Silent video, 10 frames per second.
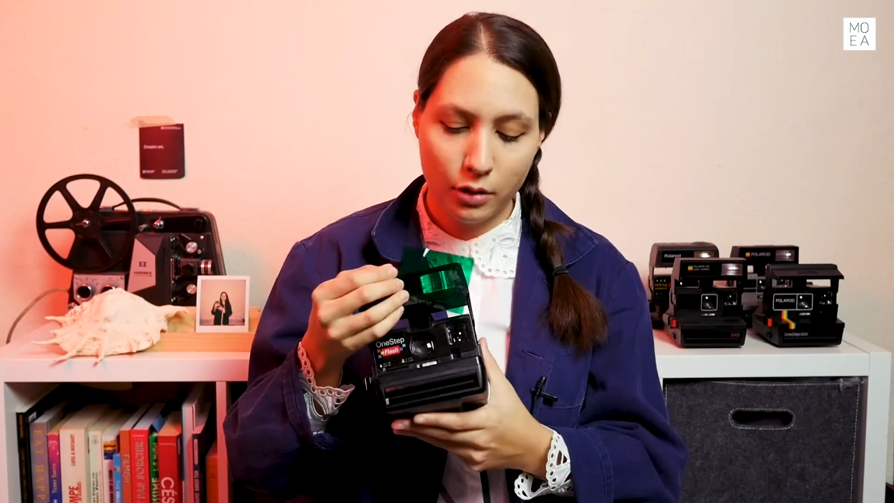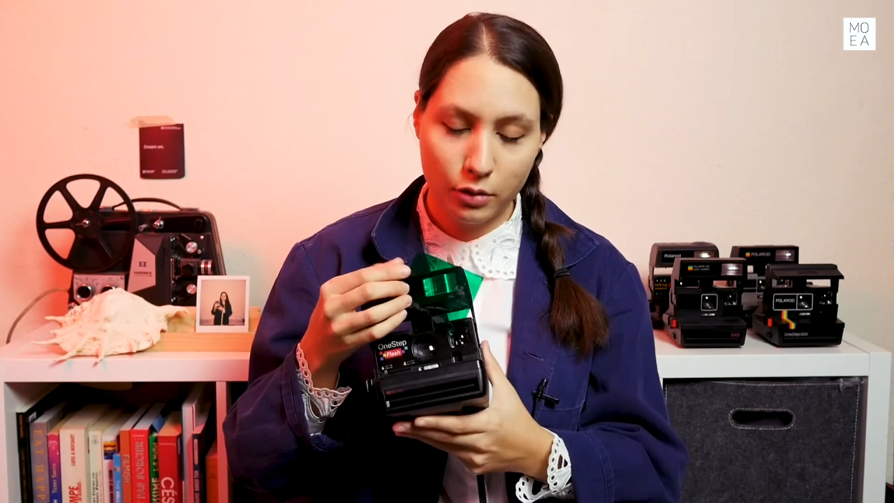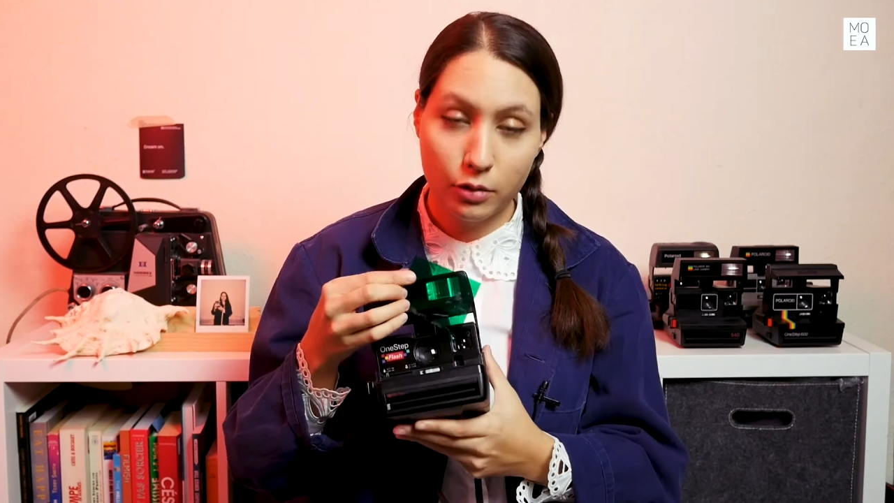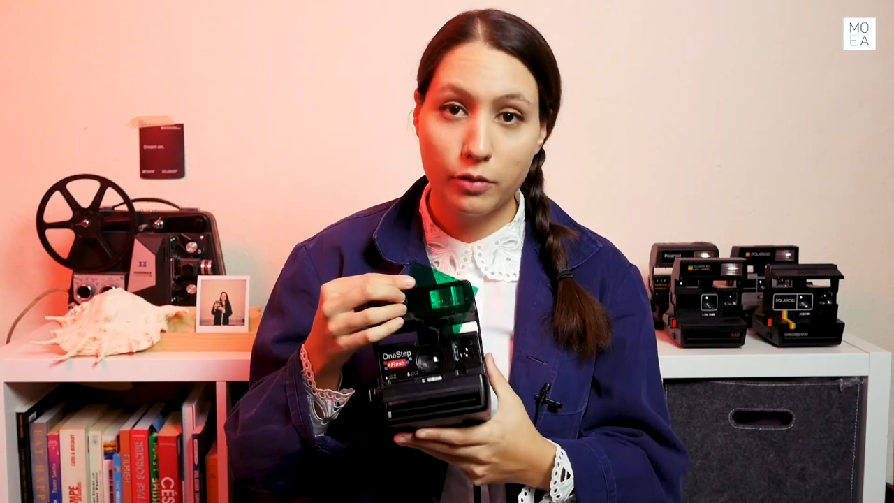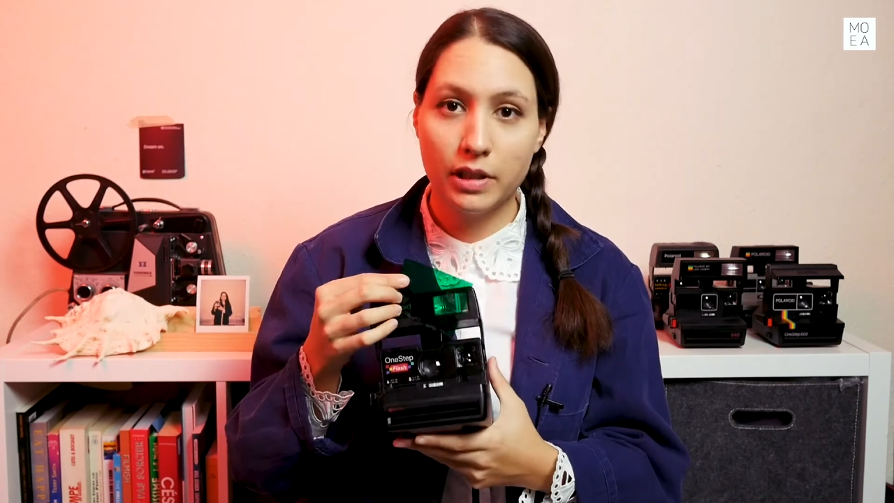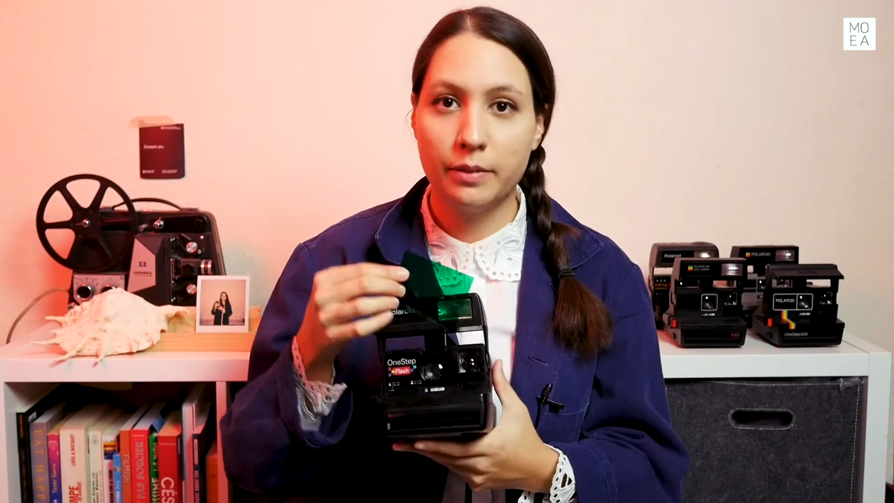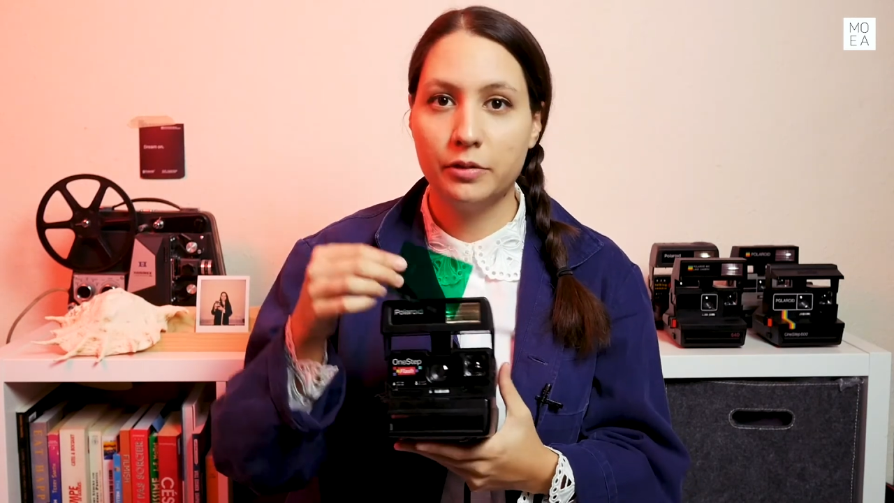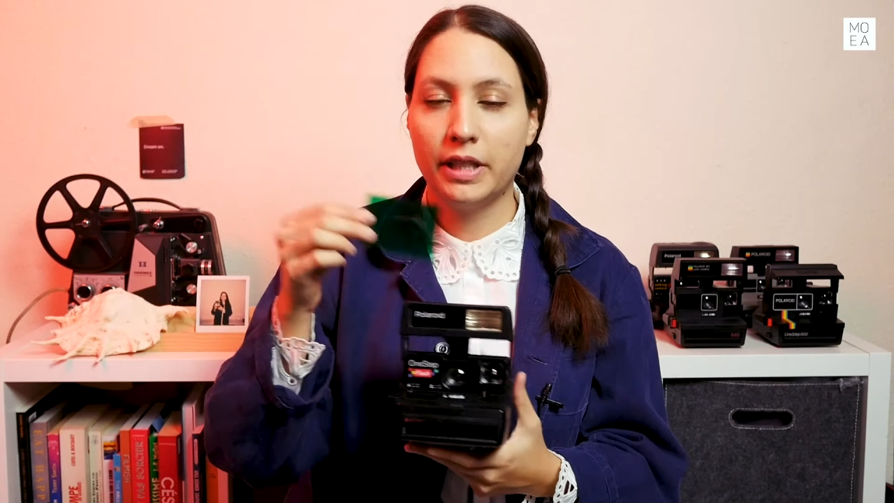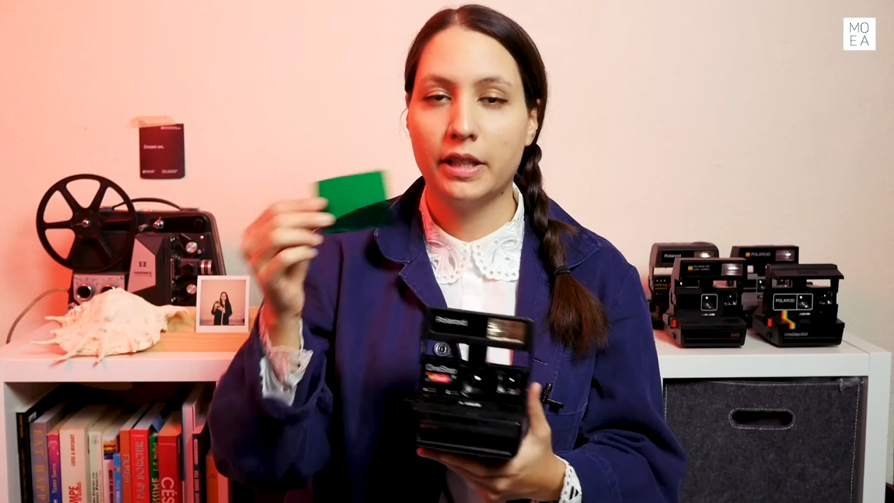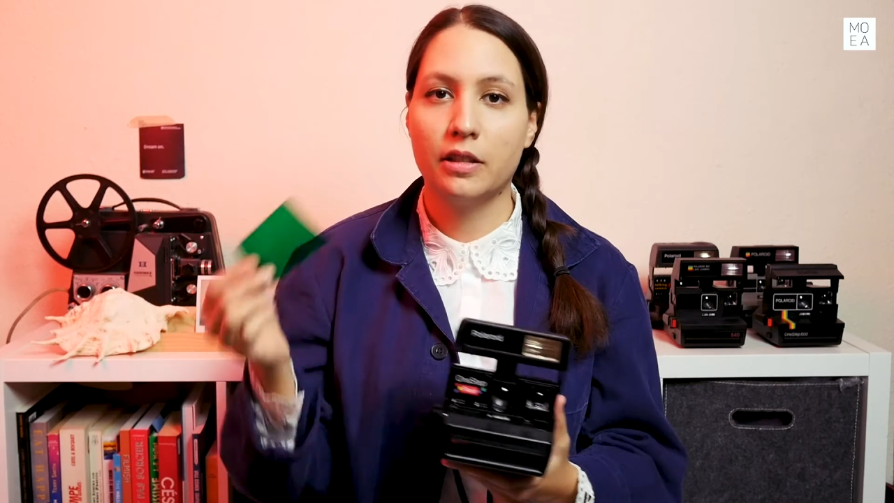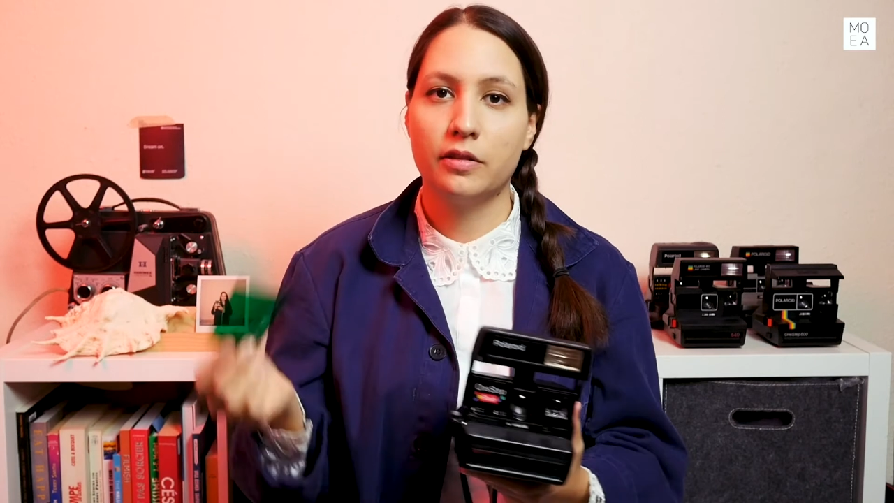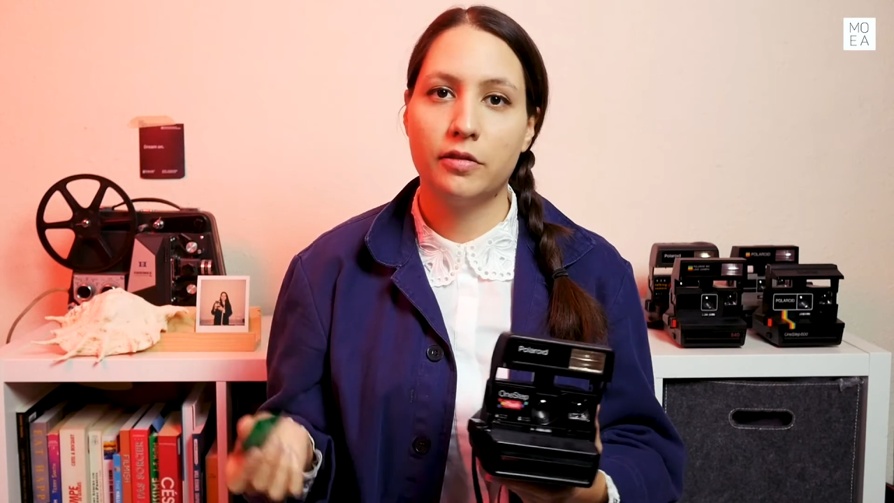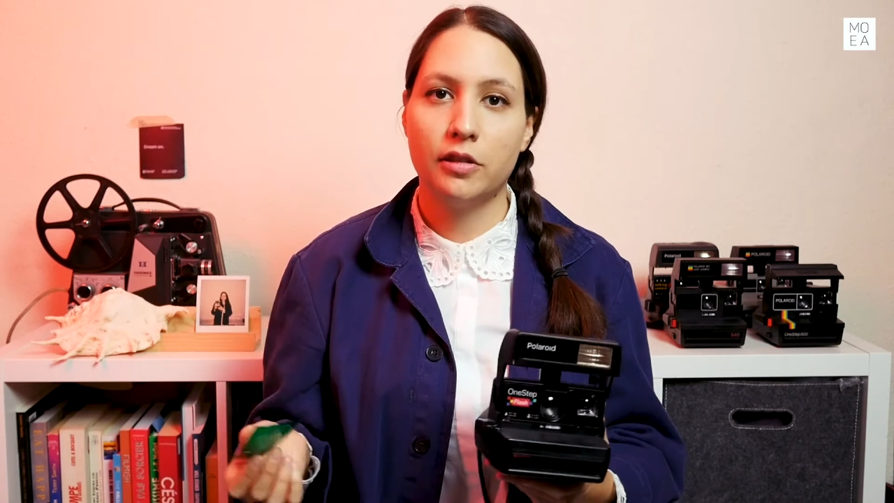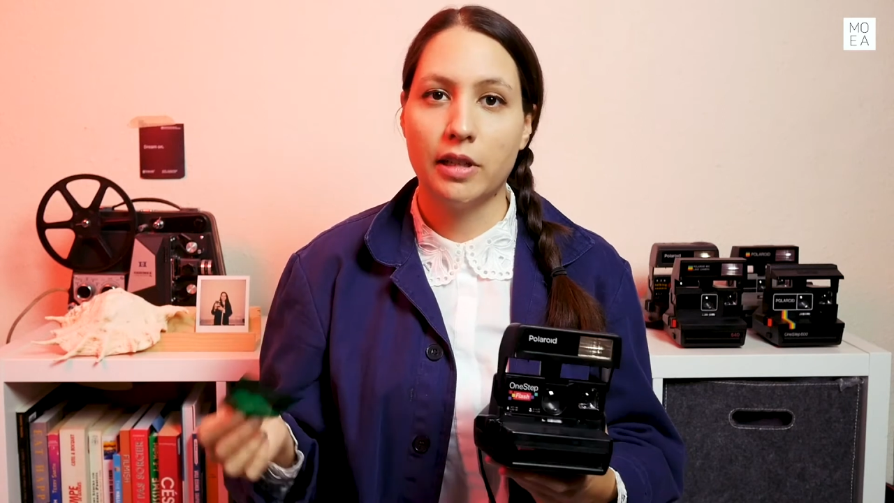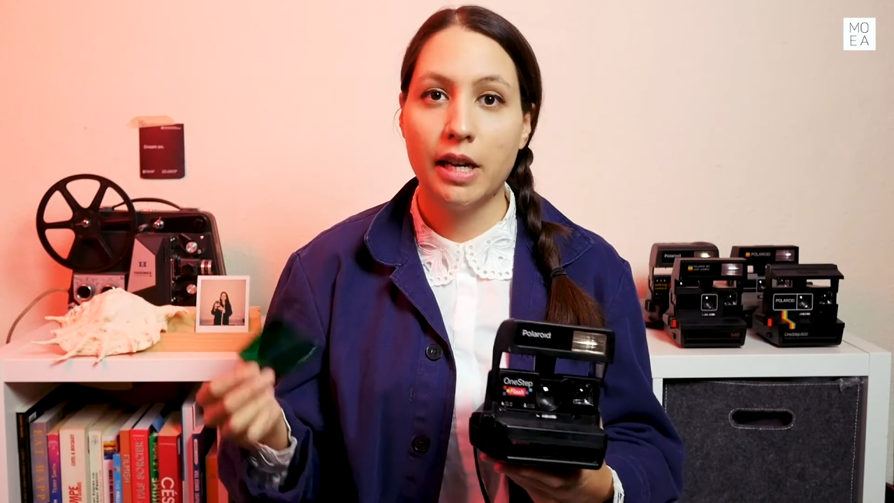or when I'm taking a
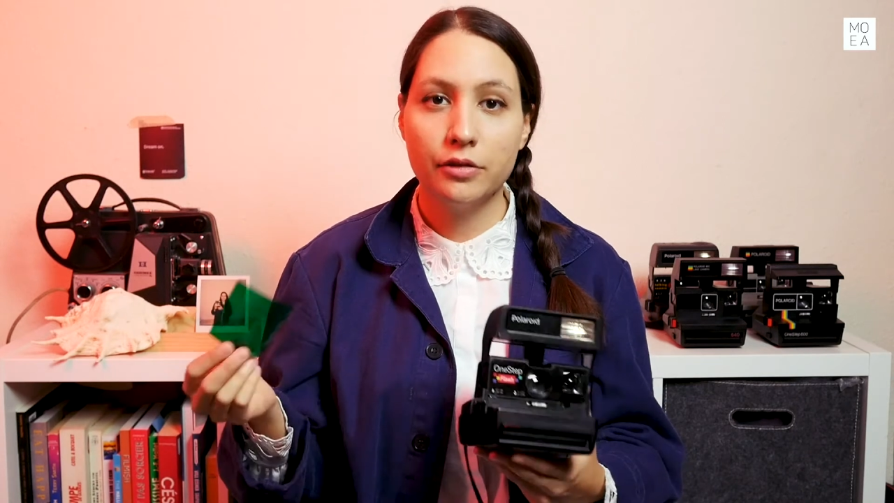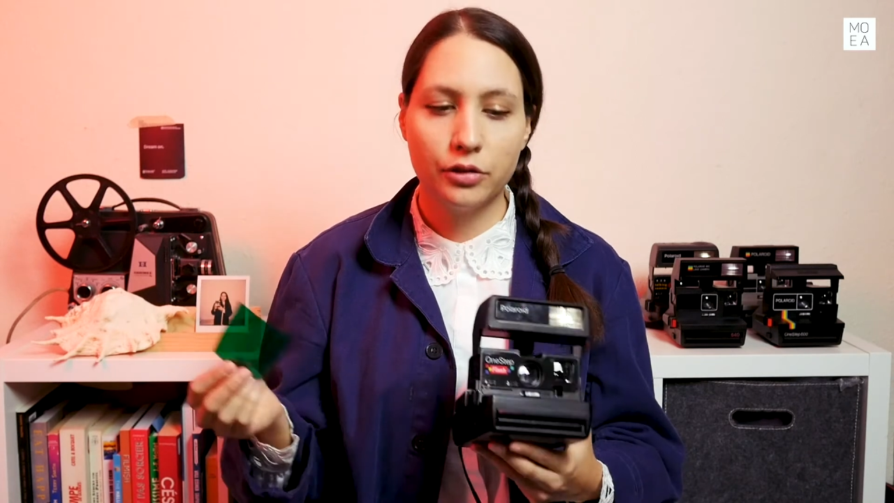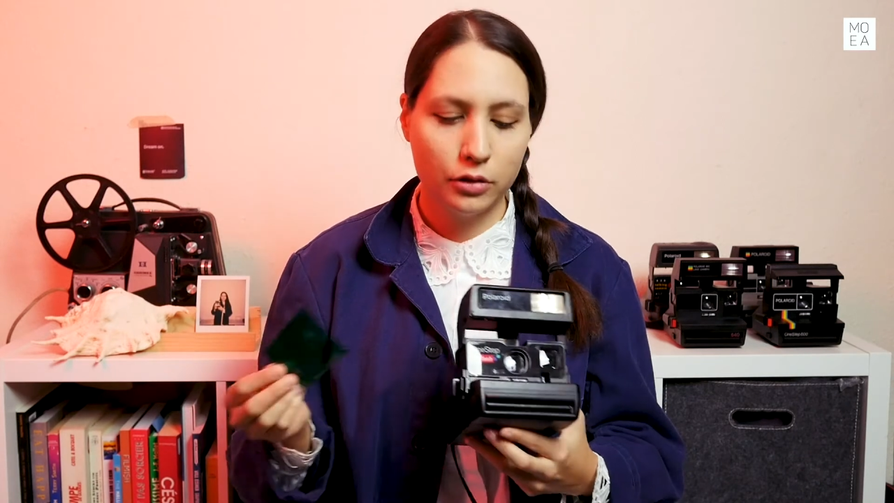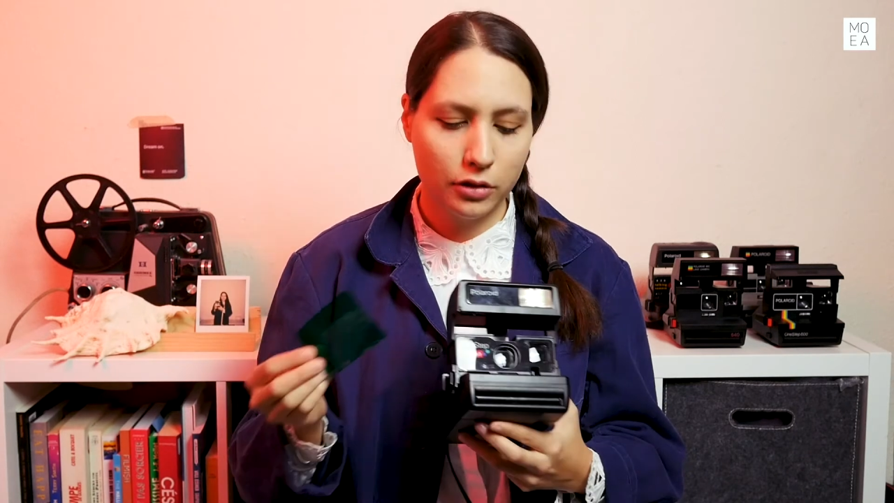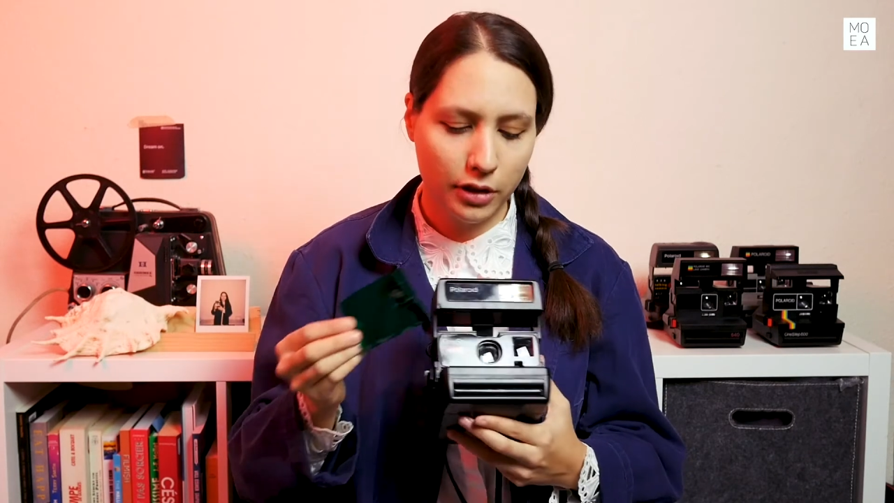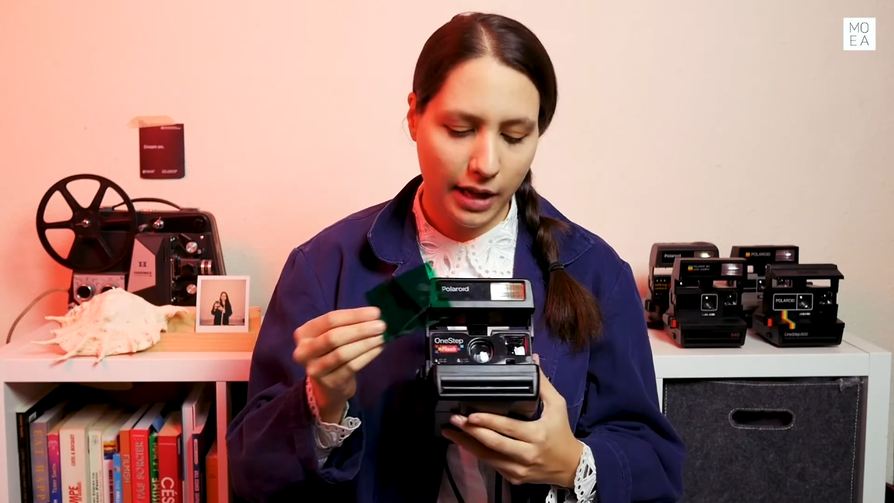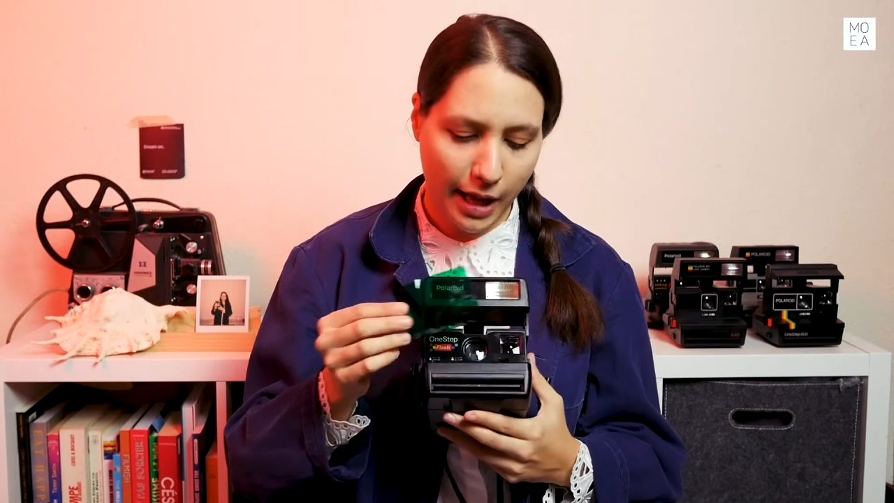photo outdoor,